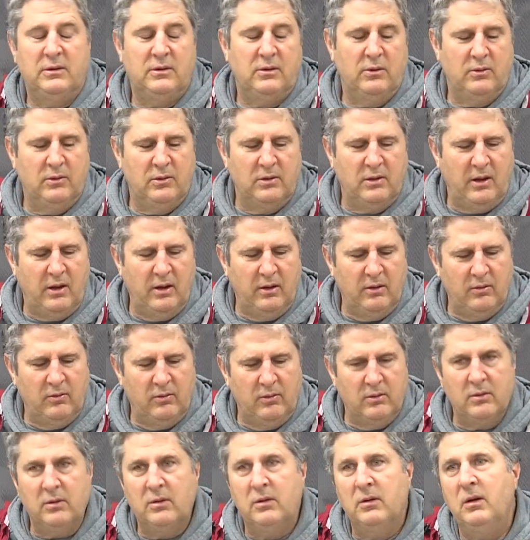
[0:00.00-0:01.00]
so okay,
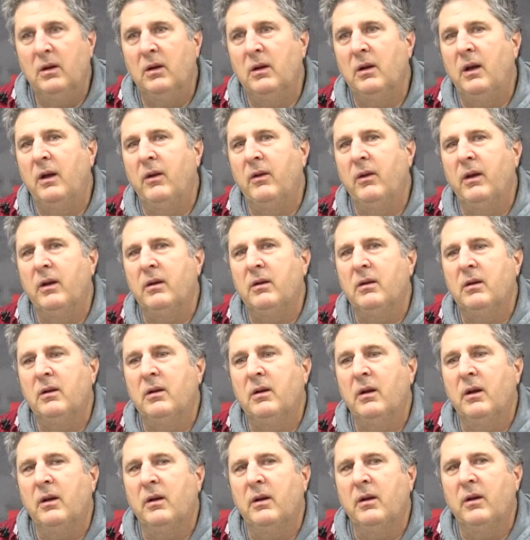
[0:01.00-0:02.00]
we'll allow that to
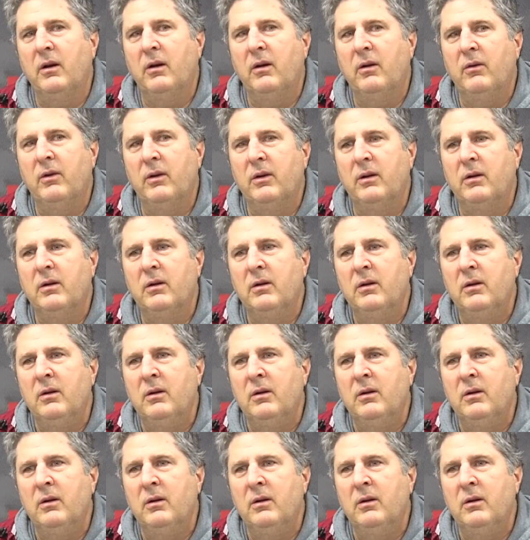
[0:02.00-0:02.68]
take care of it.